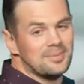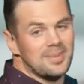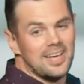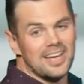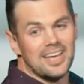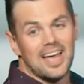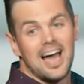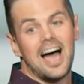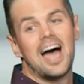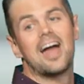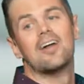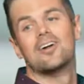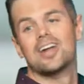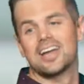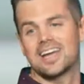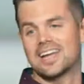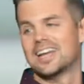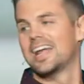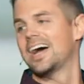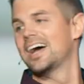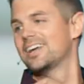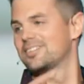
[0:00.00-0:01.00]
him like I
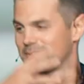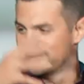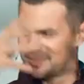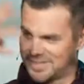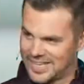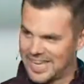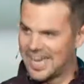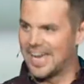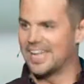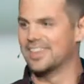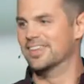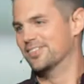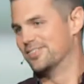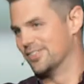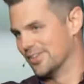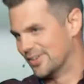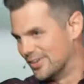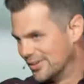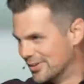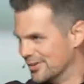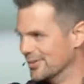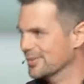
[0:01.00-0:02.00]
recognize him when he had the
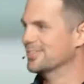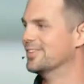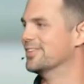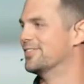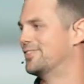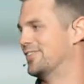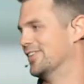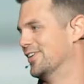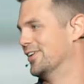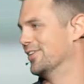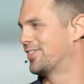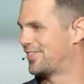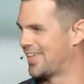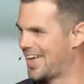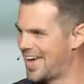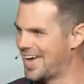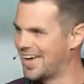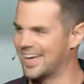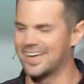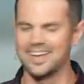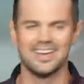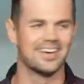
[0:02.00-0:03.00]
full
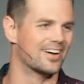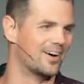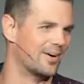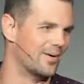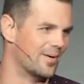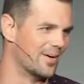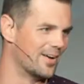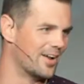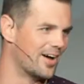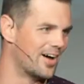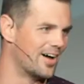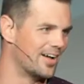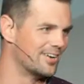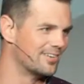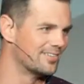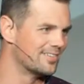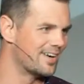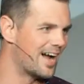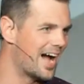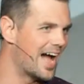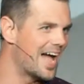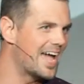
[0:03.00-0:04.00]
thing going on,
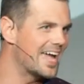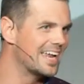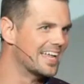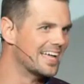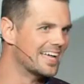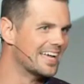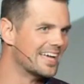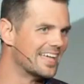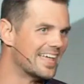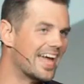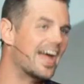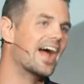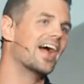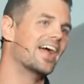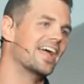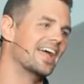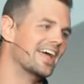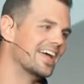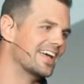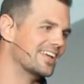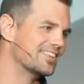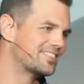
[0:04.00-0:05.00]
right? There
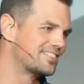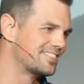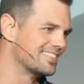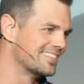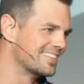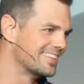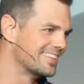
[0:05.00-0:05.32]
he is.